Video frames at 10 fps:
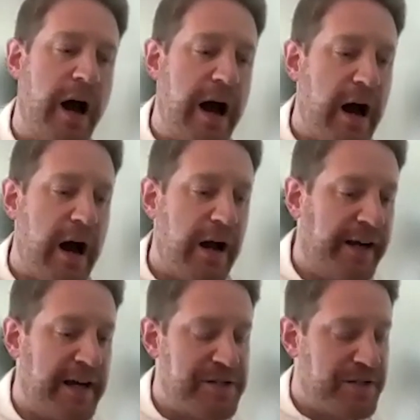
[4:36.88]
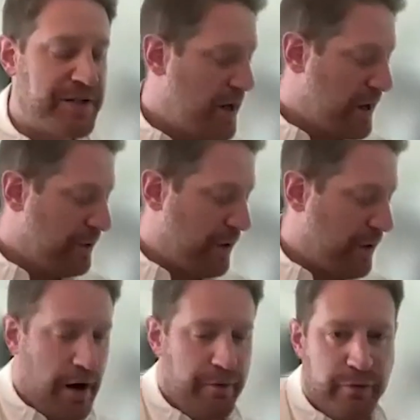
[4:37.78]
I guess
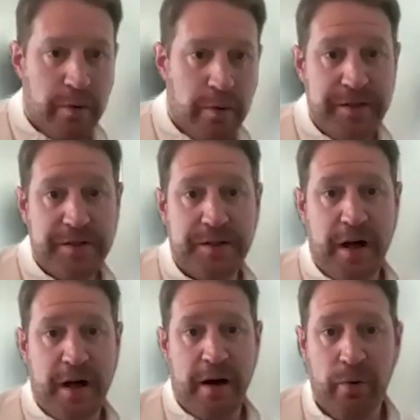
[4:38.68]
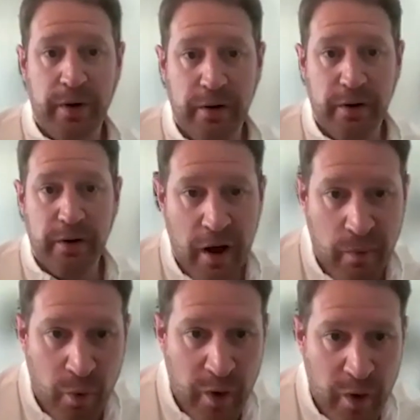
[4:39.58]
from a business standpoint,
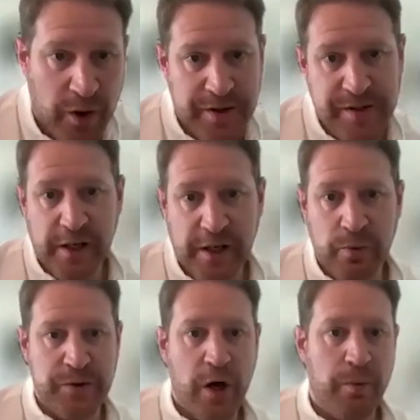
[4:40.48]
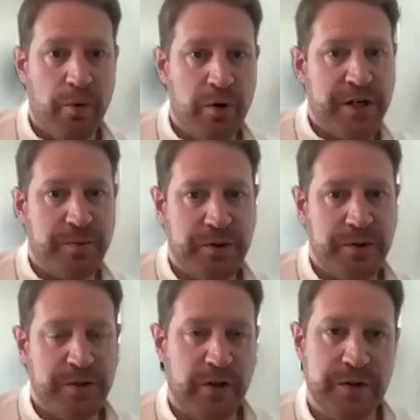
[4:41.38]
we're trying to take a more sober
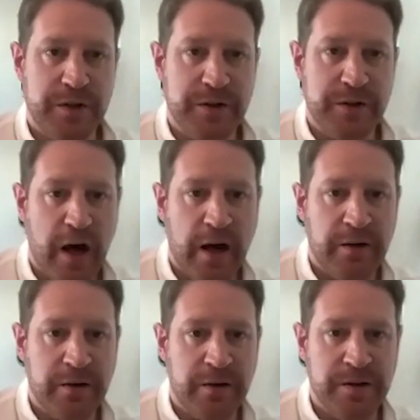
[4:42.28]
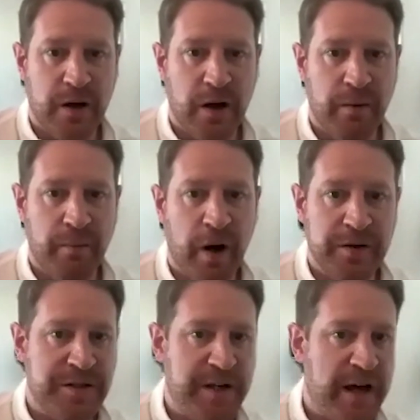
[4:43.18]
assessment of uses and
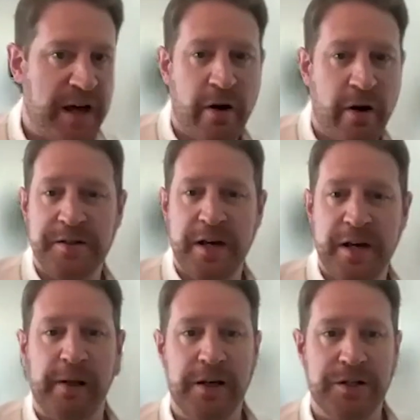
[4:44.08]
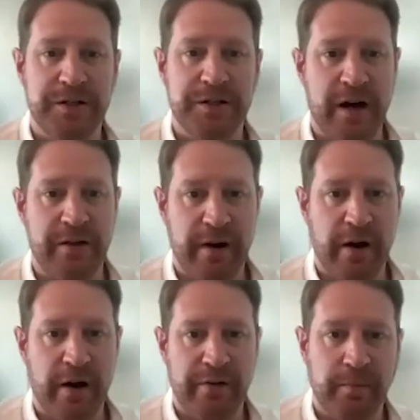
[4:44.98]
understand the various applications out there and
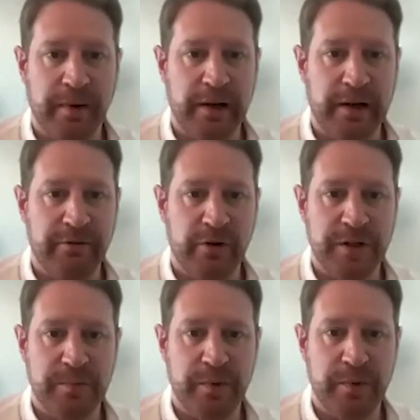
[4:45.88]
how they can be leveraged.